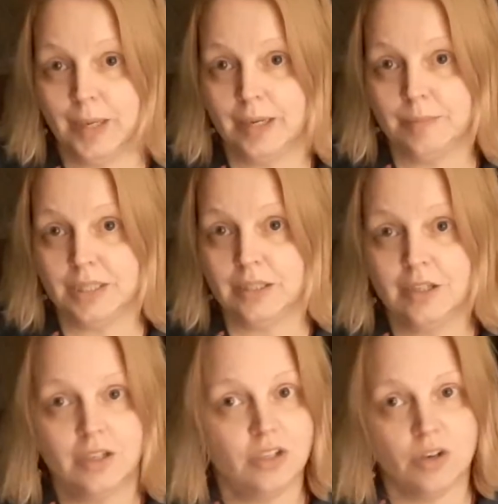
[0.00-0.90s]
behind me,
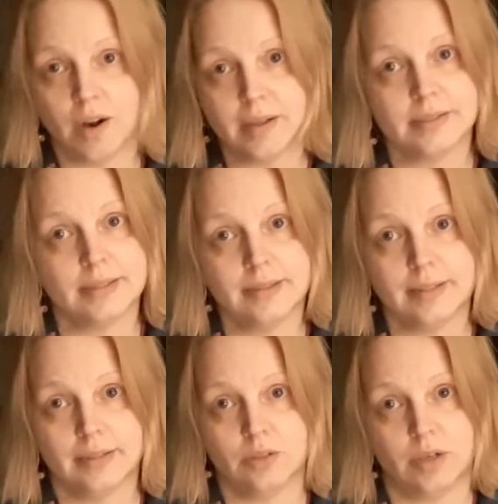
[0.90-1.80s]
you're not seeing
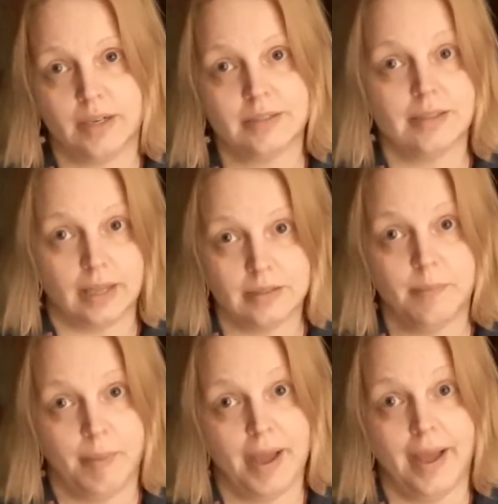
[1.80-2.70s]
things, you guys. That's a
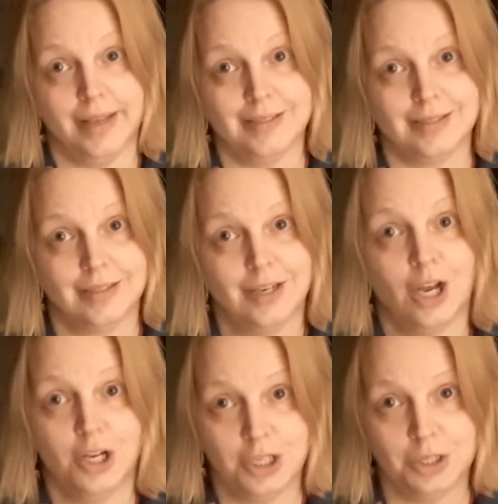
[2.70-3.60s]
mess,
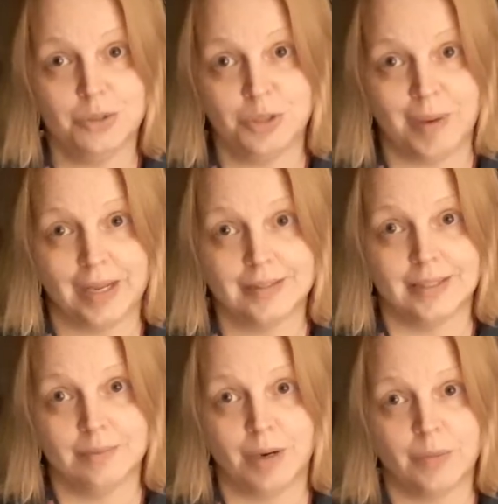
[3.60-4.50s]
a huge mess
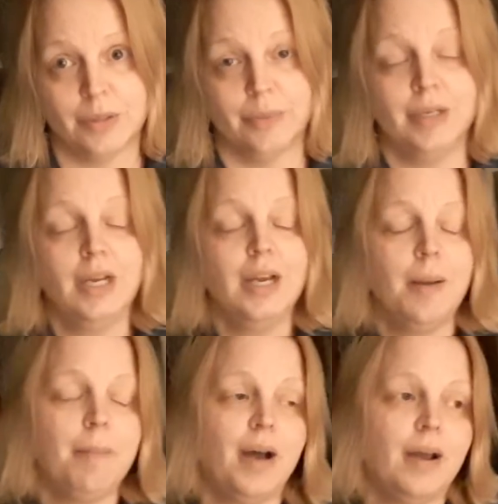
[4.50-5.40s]
in my room.
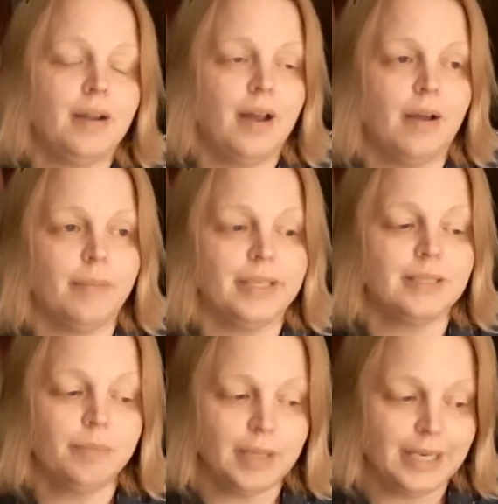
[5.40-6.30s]
But it's
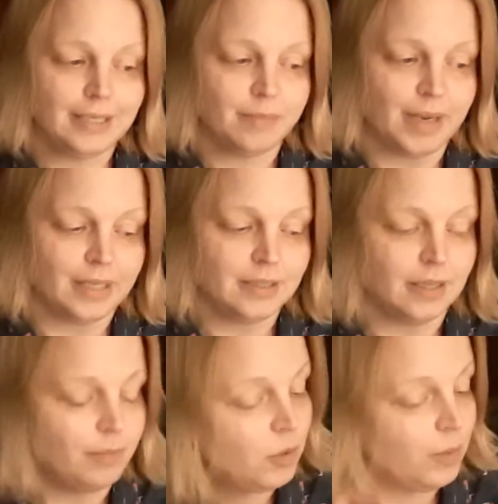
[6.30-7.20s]
a planned mess.
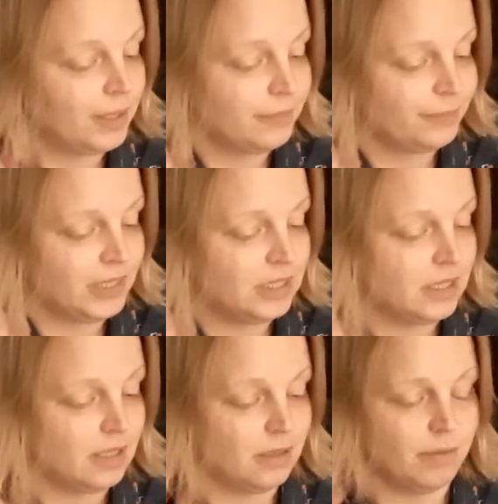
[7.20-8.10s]
It's
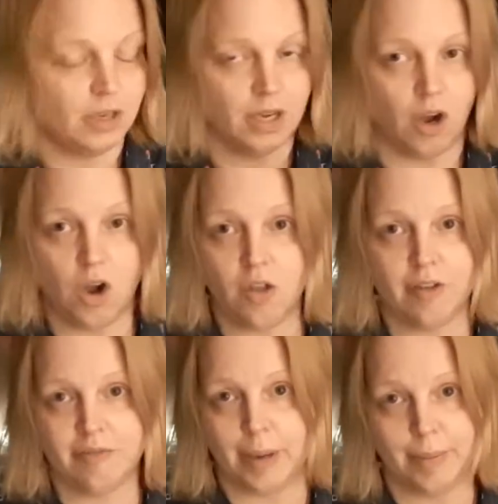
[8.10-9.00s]
all
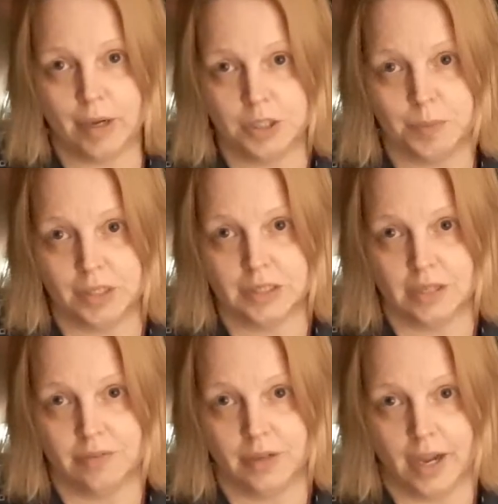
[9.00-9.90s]
of my Poshmark
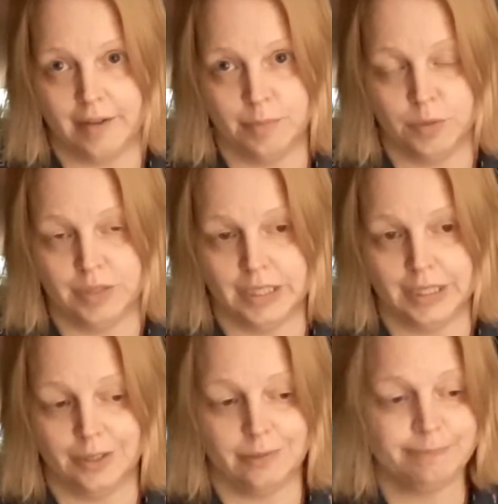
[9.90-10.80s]
stuff. I moved in
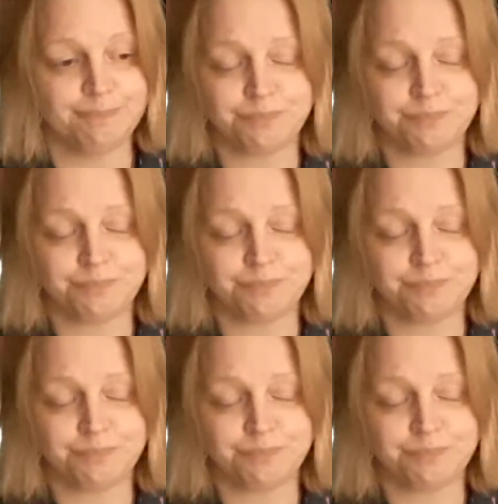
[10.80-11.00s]
here.